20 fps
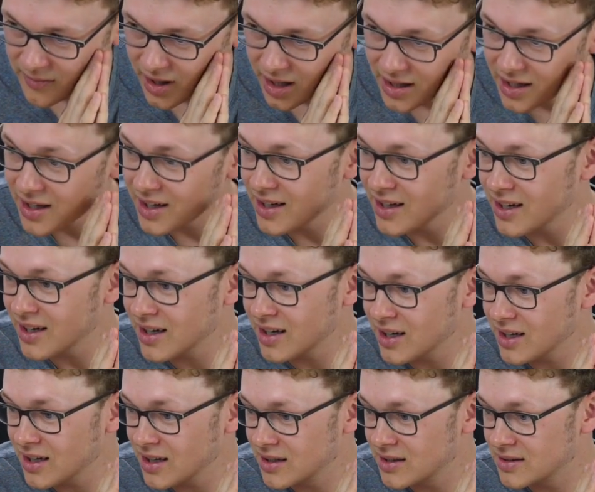
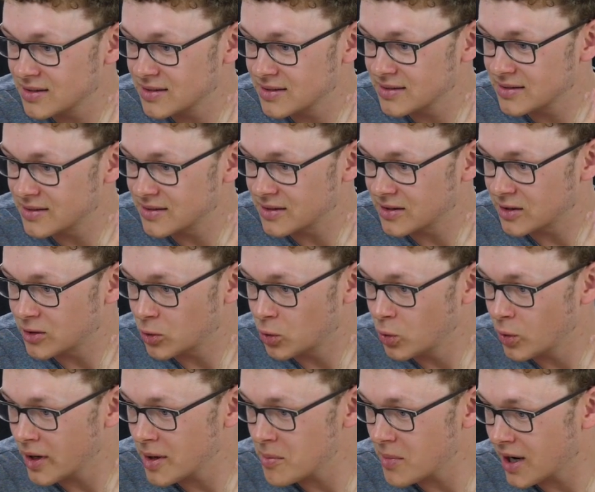
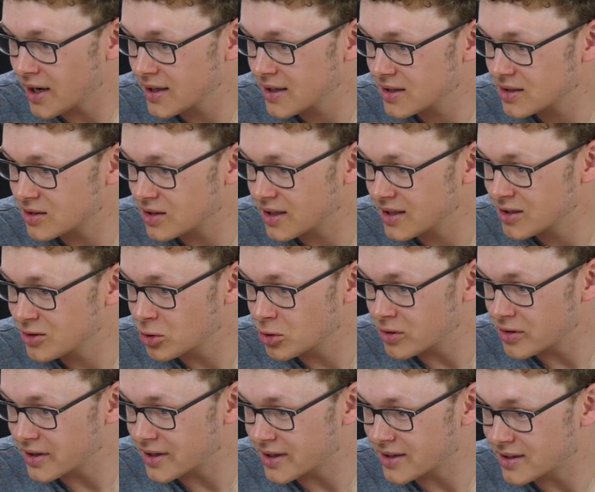who am I
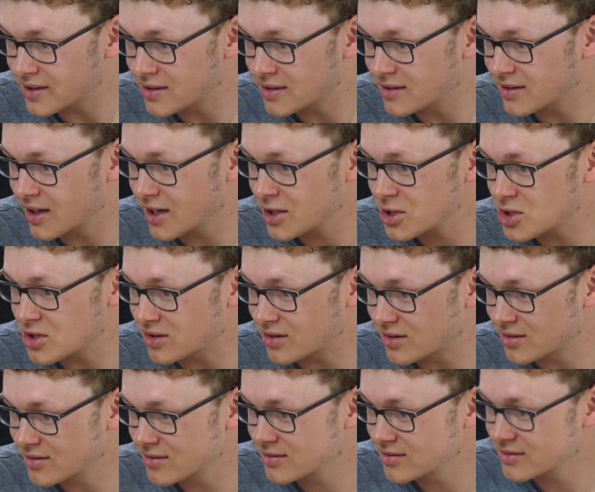ignoring?
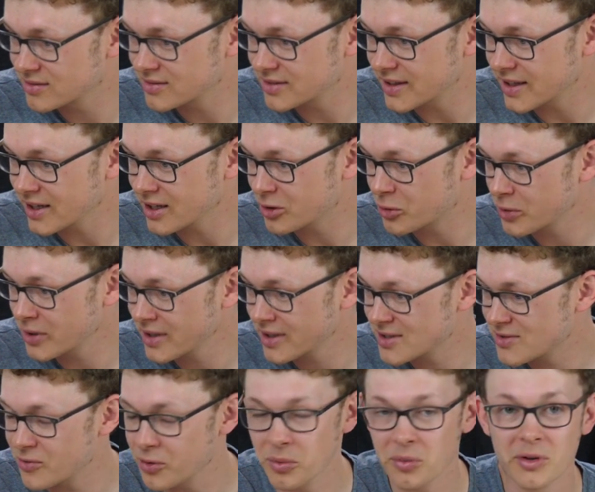Nigel. Yeah, greetings
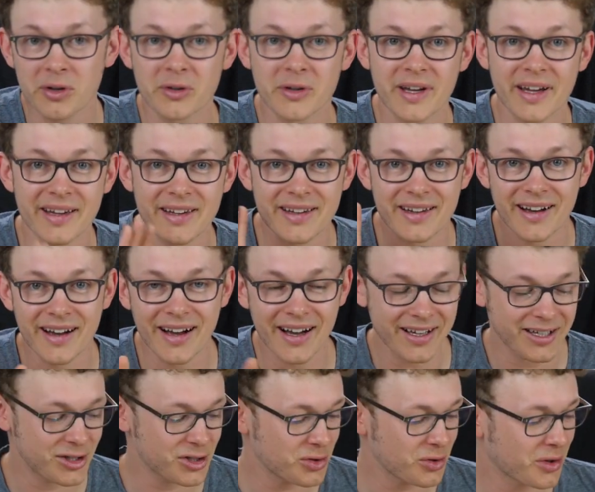from the UK.
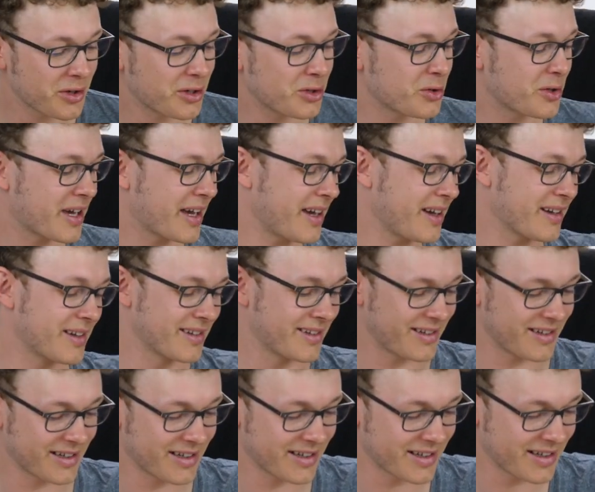Hi to the UK.
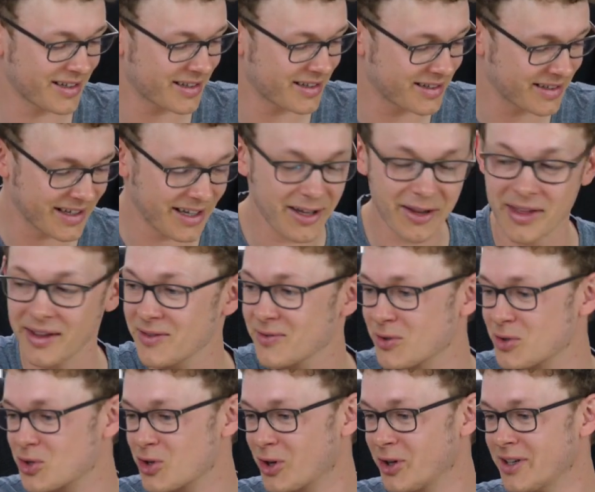Yeah, thanks
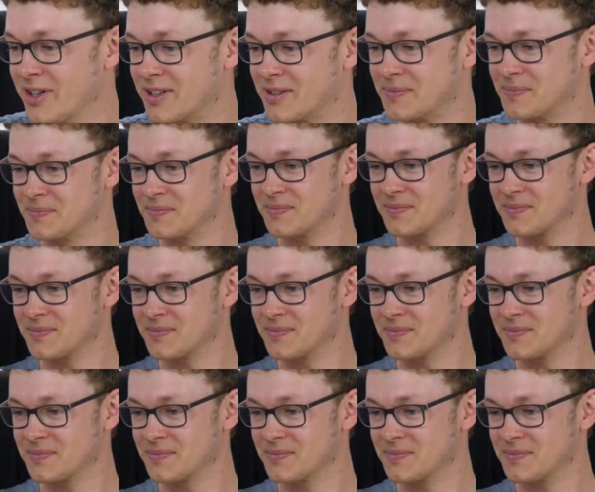for joining.